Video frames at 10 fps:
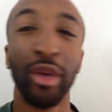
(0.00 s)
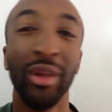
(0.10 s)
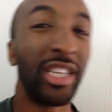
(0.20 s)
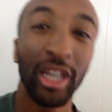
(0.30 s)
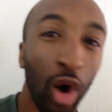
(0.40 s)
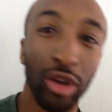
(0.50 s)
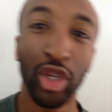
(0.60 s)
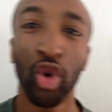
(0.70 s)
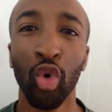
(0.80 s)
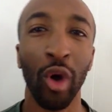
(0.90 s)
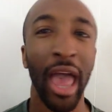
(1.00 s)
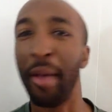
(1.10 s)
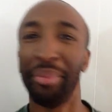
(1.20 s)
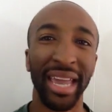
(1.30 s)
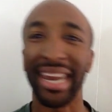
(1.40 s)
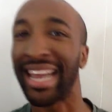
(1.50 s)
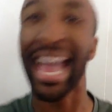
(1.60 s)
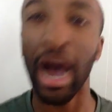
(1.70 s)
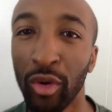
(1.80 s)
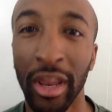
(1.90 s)
You need to go to school and be an
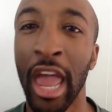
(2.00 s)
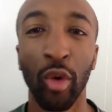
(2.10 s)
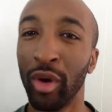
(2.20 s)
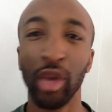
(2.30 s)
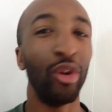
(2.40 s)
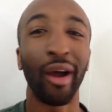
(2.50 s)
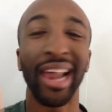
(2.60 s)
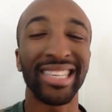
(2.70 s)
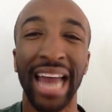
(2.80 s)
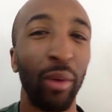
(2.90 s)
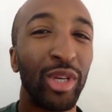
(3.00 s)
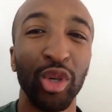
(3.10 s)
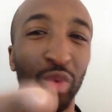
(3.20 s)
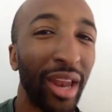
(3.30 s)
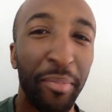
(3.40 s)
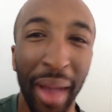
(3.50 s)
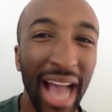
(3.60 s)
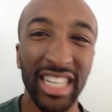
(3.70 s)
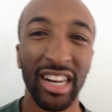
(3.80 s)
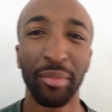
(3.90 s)
accountant, when you know that's not what you're really
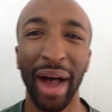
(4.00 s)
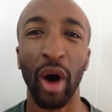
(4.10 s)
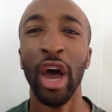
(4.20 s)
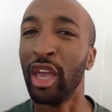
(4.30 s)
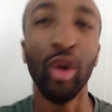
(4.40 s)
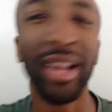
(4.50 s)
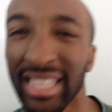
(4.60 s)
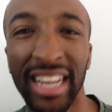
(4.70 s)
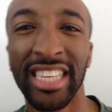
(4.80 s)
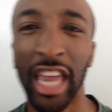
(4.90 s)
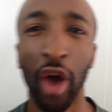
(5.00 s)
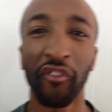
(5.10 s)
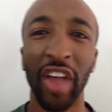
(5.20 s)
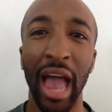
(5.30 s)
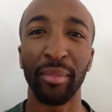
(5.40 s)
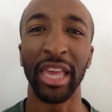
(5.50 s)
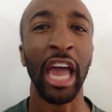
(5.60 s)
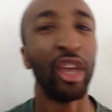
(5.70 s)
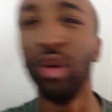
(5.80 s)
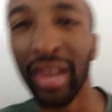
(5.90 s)
passionate about. You listening to your family.
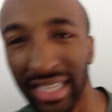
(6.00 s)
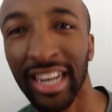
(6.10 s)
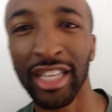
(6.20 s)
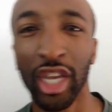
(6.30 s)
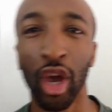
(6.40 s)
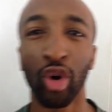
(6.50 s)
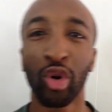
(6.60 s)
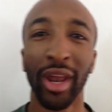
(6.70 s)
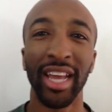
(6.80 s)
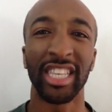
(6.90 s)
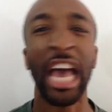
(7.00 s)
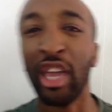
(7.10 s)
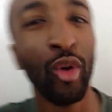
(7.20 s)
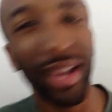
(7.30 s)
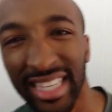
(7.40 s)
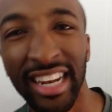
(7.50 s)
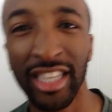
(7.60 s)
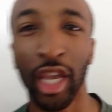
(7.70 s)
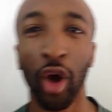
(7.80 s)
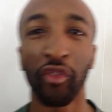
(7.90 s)
You listening to your critics. You
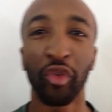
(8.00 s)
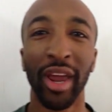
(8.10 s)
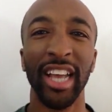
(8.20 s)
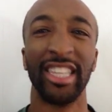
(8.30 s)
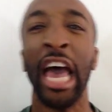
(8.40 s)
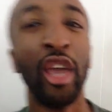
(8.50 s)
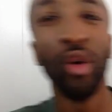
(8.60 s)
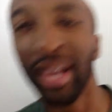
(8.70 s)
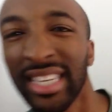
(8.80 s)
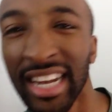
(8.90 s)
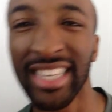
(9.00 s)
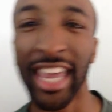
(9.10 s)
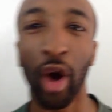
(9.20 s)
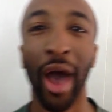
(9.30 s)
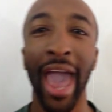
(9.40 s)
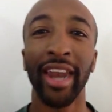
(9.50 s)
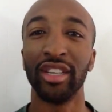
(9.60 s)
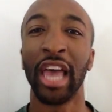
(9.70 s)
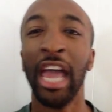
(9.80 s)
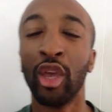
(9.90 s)
listening to your friends. You listening to your
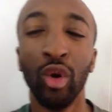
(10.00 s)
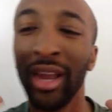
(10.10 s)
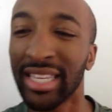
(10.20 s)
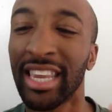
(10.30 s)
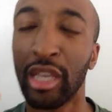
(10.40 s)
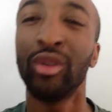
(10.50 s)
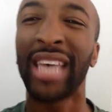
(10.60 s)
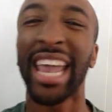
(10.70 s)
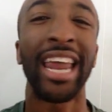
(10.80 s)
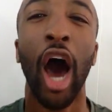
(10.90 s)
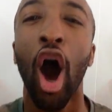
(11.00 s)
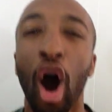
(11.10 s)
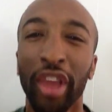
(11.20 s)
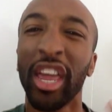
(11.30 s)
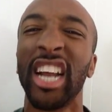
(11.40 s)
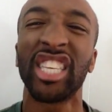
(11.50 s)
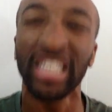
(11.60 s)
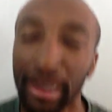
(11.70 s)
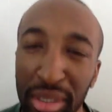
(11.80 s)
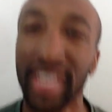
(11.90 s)
haters. You taking all their
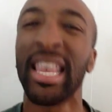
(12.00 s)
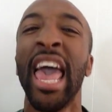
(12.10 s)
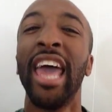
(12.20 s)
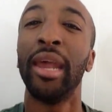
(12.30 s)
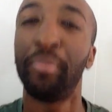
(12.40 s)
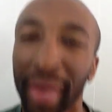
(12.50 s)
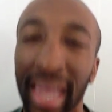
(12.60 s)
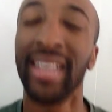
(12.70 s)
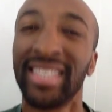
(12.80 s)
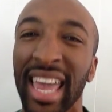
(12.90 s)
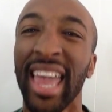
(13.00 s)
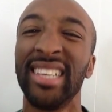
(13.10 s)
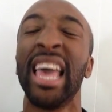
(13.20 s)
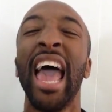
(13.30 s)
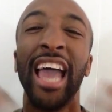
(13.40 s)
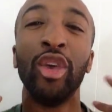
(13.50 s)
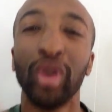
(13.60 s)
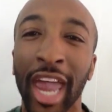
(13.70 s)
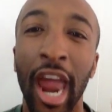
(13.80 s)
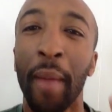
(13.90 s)
assumptions and opinions in, and
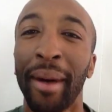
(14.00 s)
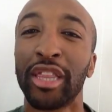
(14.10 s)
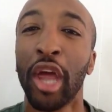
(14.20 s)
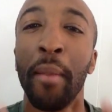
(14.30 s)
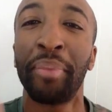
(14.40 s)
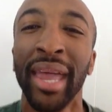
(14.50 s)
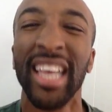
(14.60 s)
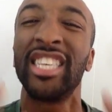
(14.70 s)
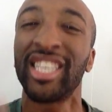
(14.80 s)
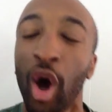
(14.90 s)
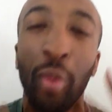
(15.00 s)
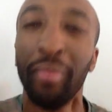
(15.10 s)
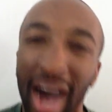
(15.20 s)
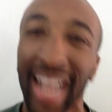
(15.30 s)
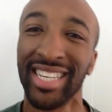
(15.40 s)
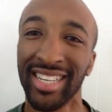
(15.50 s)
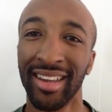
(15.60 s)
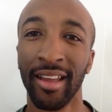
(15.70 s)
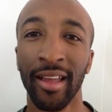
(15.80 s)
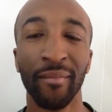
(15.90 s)
you care about their opinions so much
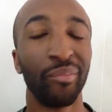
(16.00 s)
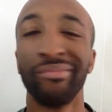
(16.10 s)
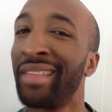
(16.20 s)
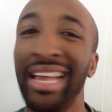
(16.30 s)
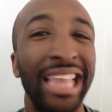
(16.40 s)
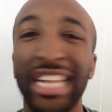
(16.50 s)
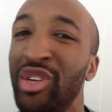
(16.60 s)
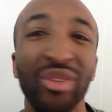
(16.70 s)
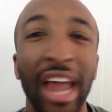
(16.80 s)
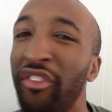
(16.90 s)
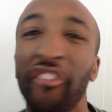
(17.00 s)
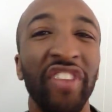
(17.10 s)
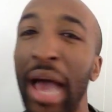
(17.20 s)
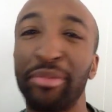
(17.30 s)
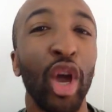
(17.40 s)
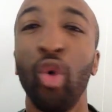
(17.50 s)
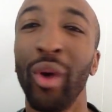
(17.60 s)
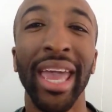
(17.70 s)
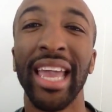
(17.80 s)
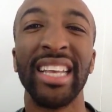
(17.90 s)
that you never flap your
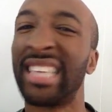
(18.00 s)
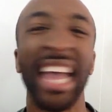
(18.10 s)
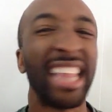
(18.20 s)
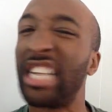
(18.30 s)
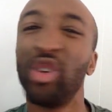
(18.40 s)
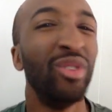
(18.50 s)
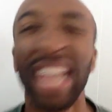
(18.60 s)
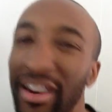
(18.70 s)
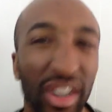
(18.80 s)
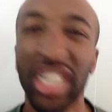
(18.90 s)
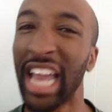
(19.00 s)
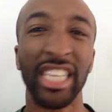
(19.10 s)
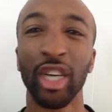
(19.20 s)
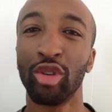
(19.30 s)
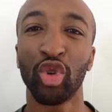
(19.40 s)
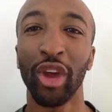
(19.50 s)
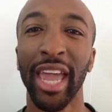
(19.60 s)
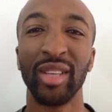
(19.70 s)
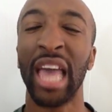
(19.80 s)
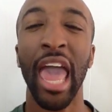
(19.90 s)
wings, that you never chase your
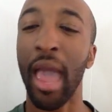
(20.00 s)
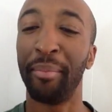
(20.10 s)
dreams.